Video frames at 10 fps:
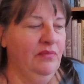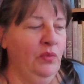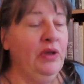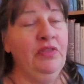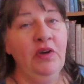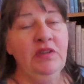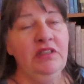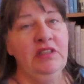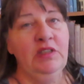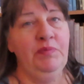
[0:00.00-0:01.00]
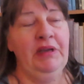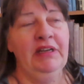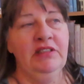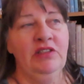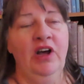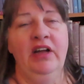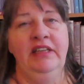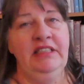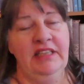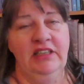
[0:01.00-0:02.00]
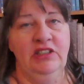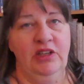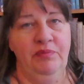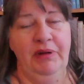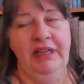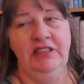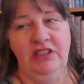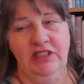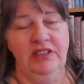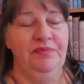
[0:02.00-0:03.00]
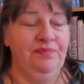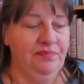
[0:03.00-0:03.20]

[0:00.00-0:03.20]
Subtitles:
With those, the speed, it's not essential, but it's just